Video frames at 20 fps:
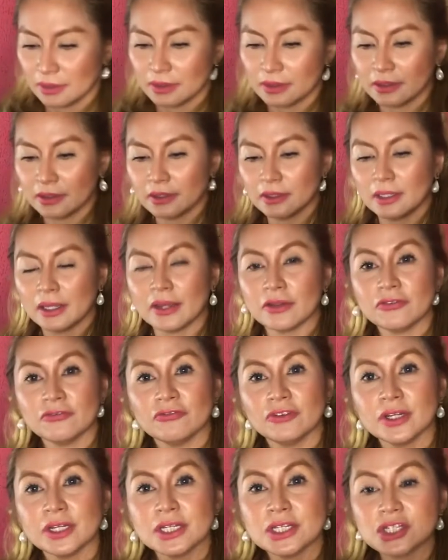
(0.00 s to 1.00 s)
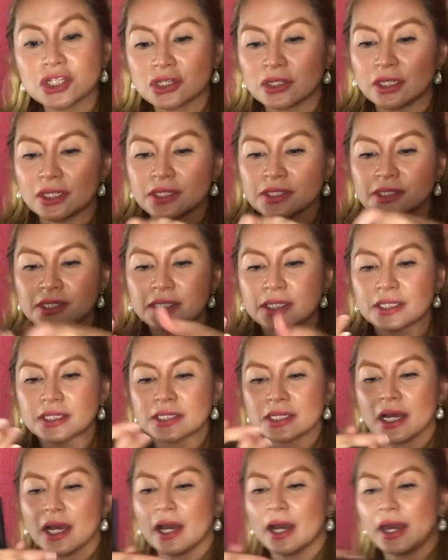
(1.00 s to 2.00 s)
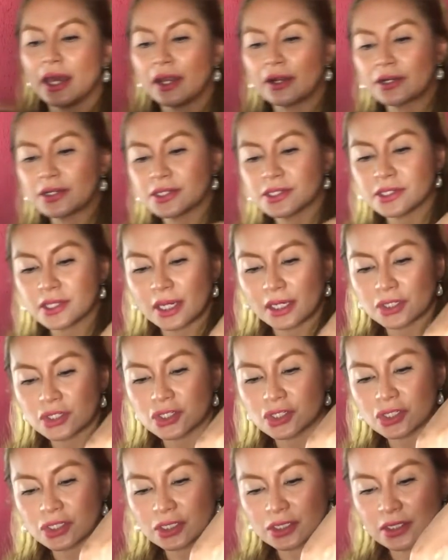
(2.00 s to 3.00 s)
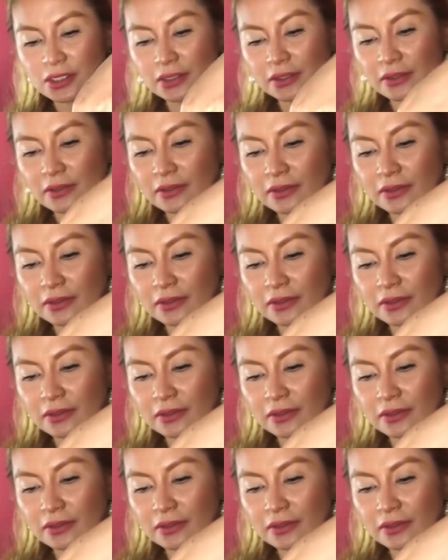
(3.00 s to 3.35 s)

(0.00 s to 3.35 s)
Till I finish this entire section.